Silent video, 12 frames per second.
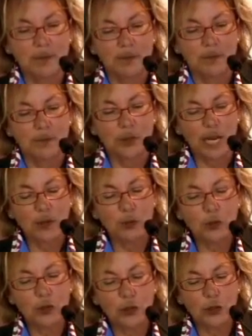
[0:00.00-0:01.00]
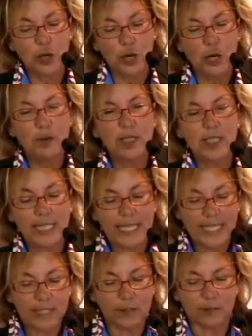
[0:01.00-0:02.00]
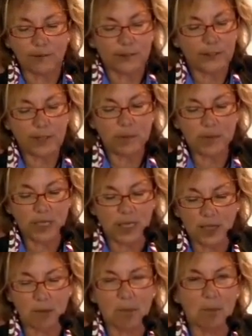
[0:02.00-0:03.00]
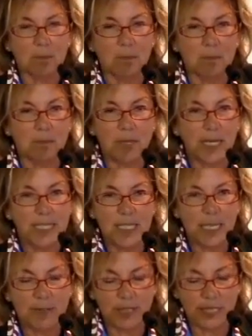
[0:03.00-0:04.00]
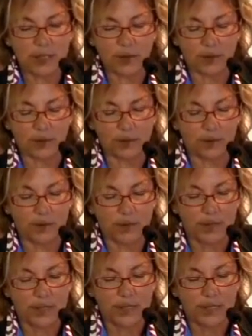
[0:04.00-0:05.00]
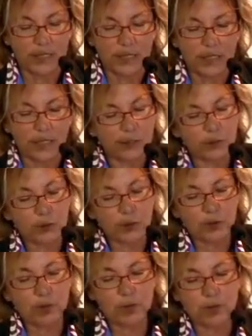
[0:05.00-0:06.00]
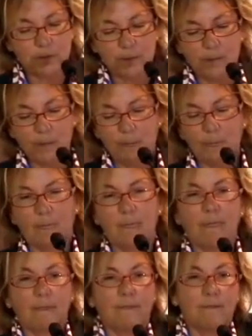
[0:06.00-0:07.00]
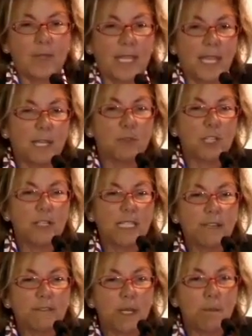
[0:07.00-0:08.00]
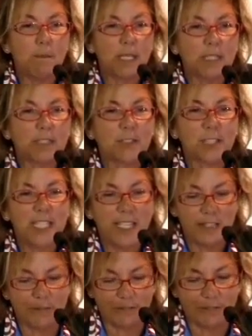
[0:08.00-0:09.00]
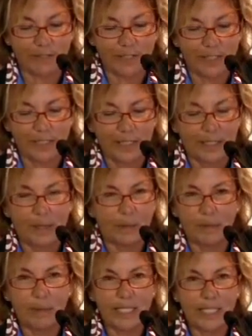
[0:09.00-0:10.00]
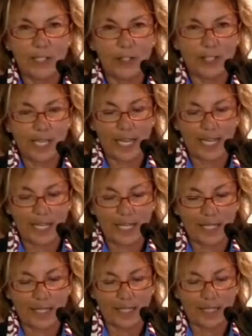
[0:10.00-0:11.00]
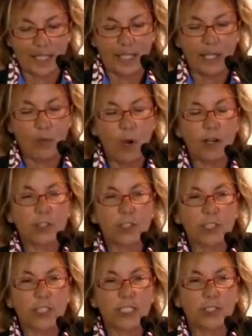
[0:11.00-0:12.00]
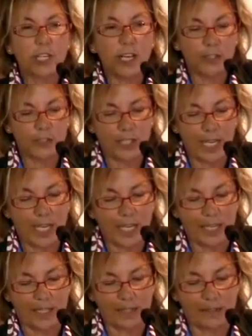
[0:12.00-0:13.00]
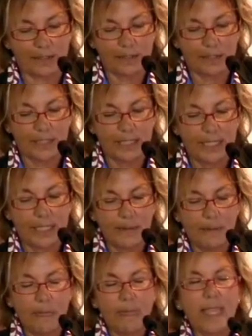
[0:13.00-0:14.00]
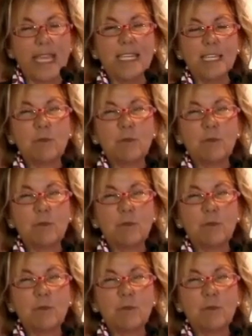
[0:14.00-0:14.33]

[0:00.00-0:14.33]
Jack was terminally ill for some time, but he never let on. Last Christmas, he was only given a month to live, but didn't say. He worked till his last day here. And he was